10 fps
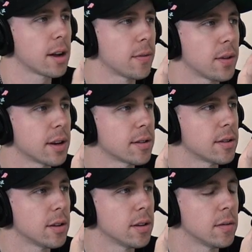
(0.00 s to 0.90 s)
side of
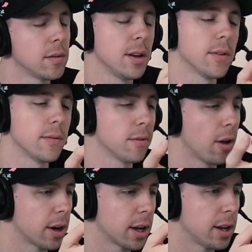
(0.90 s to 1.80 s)
things, even
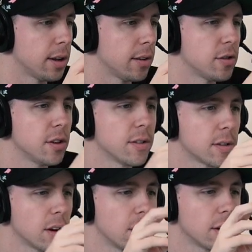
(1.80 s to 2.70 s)
vlogging and
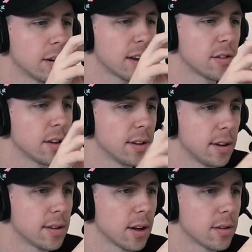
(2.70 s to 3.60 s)
she's her attention to
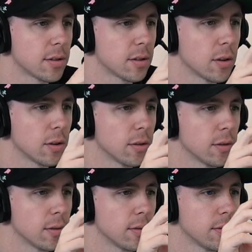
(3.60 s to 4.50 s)
detail
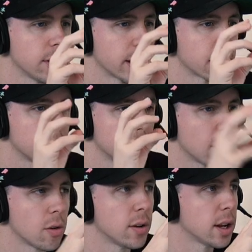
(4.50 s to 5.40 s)
so like
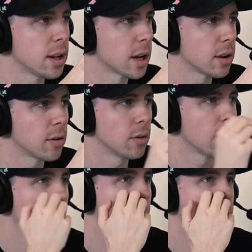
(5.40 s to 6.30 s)
zoned in. Like you
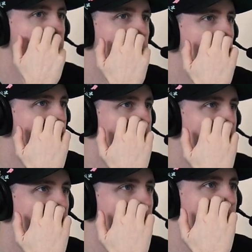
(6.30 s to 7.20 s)
have a good way
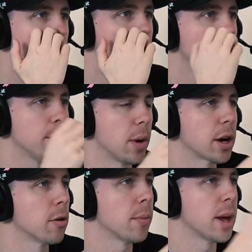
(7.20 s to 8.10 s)
to like
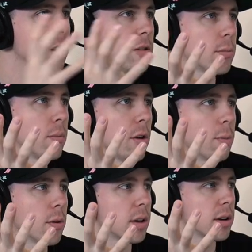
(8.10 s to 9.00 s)
micromanage
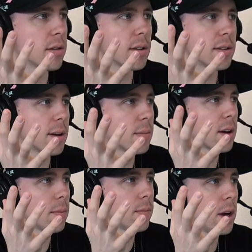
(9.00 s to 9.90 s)
multiple things at the same
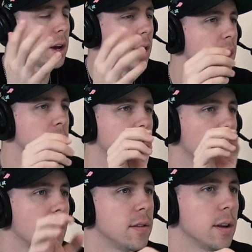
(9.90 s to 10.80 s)
time and cool. to
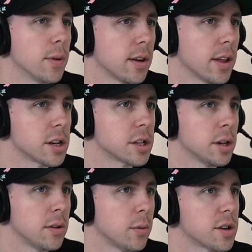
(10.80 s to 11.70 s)
dive deep into that
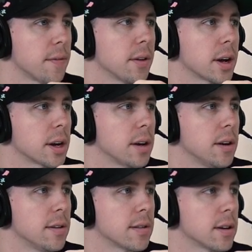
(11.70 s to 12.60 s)
shit, which I feel like
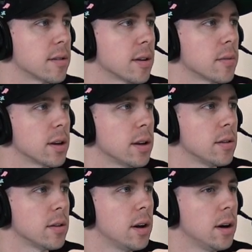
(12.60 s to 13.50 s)
isn't something